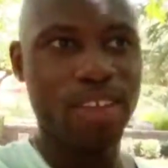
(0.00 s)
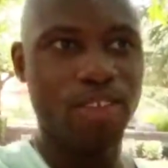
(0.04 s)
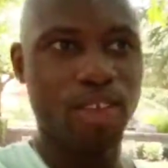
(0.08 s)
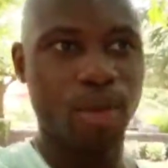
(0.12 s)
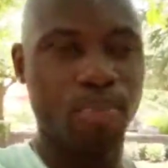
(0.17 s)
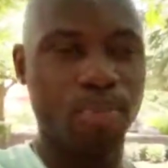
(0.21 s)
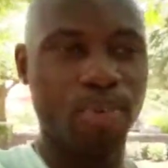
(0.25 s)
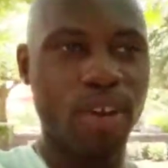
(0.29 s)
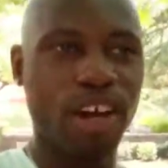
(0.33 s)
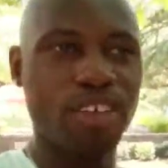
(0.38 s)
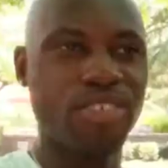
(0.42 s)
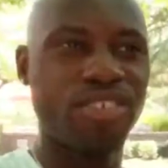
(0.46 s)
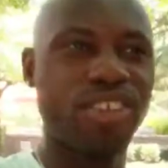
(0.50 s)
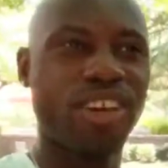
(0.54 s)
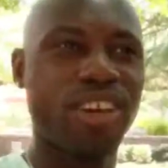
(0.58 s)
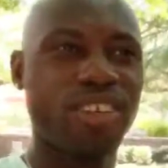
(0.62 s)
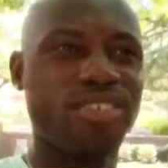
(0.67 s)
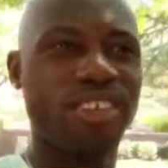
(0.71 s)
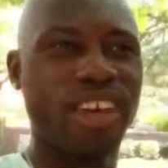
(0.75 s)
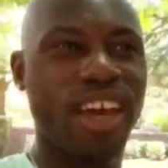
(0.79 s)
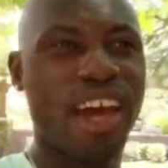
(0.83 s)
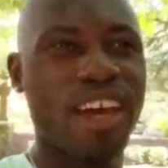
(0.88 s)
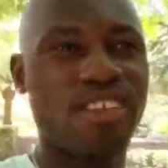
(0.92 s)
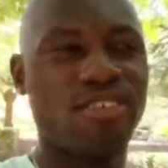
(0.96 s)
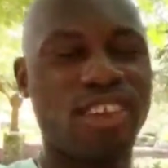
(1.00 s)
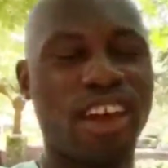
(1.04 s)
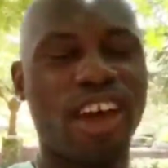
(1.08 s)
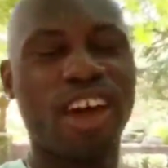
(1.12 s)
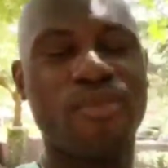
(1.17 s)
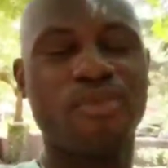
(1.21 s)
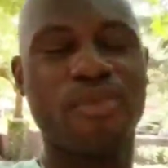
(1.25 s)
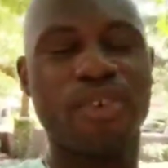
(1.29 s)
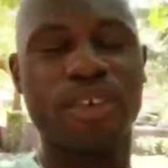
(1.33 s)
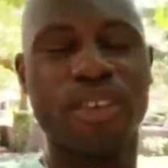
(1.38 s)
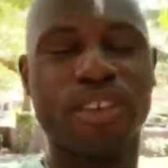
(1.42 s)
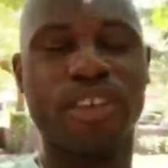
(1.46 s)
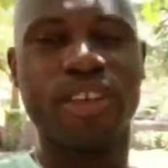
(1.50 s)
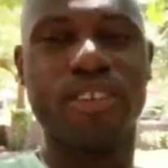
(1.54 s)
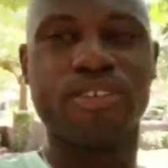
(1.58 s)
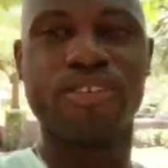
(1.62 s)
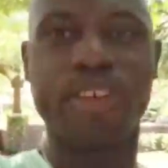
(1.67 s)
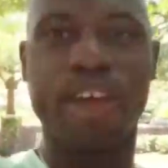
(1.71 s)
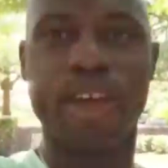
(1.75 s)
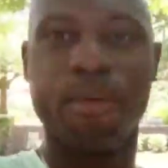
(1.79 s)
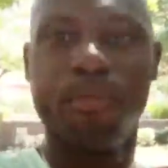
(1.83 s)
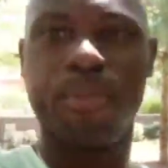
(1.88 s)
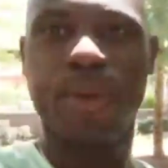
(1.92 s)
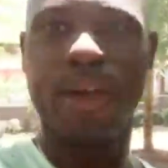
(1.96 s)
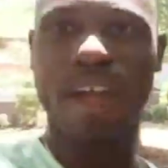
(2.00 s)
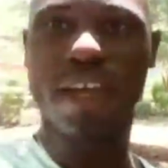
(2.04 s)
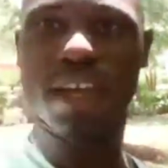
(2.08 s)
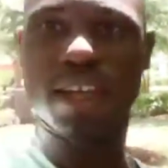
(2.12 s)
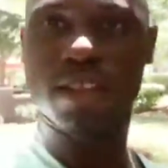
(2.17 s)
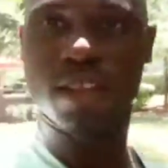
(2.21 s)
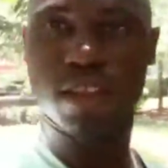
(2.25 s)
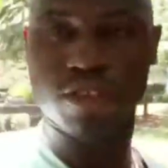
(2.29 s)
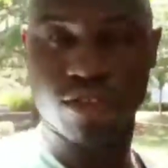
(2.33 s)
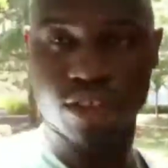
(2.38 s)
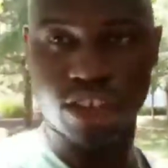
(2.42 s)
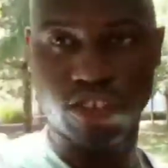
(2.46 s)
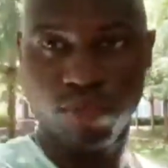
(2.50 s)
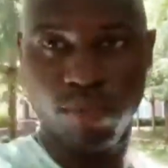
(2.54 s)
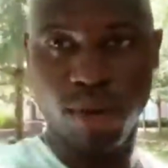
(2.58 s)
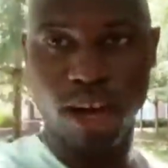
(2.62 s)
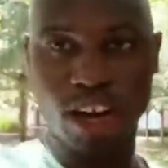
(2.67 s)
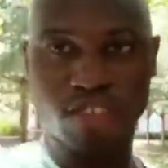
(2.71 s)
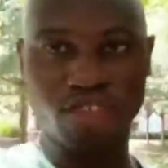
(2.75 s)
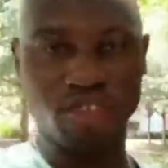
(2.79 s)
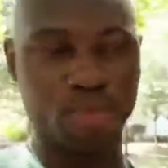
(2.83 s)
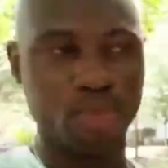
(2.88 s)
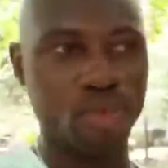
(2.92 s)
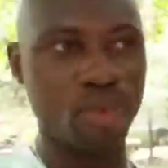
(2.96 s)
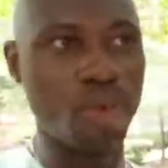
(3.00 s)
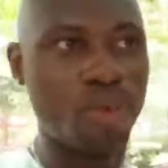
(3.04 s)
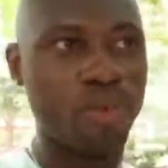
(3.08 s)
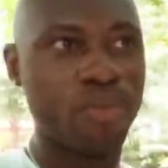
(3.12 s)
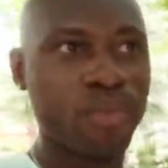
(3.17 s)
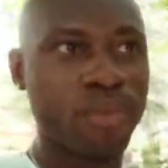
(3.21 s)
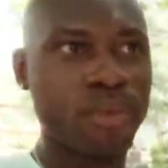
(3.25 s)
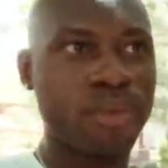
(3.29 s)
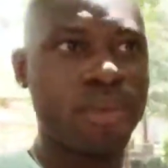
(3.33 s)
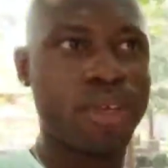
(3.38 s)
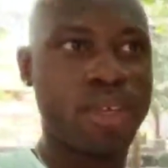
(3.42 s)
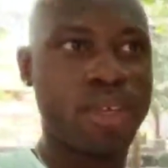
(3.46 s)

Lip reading: the process as effortless and painless as possible.